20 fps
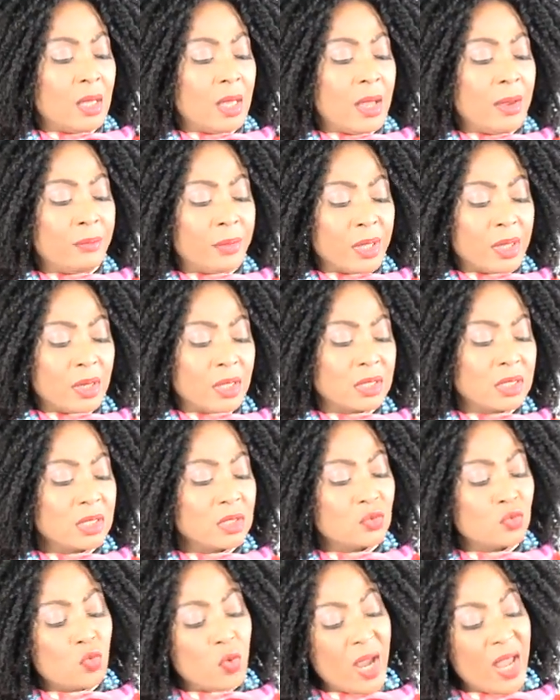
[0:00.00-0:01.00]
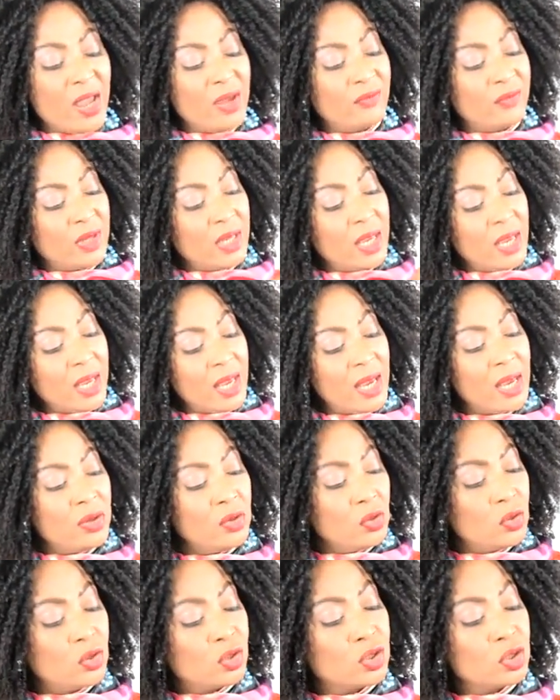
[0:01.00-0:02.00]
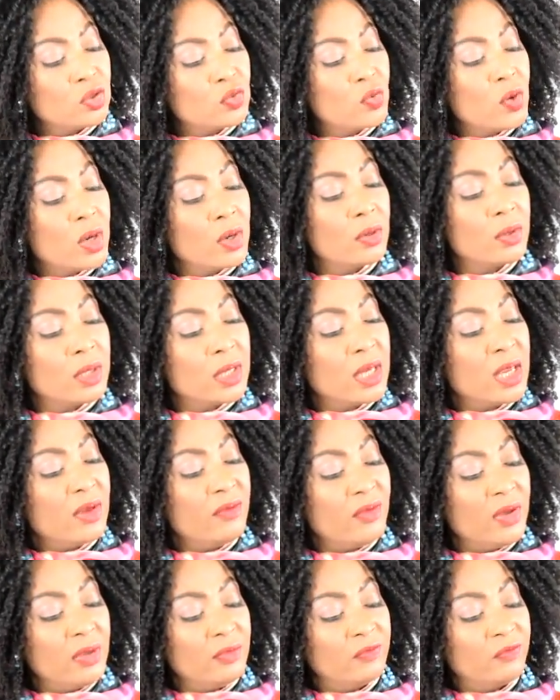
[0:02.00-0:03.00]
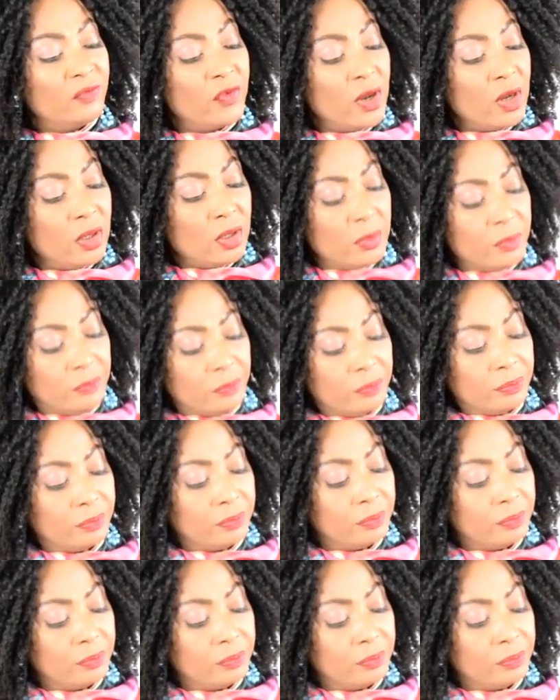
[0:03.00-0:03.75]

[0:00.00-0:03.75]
And because it's wavy hair, you just want to give it volume.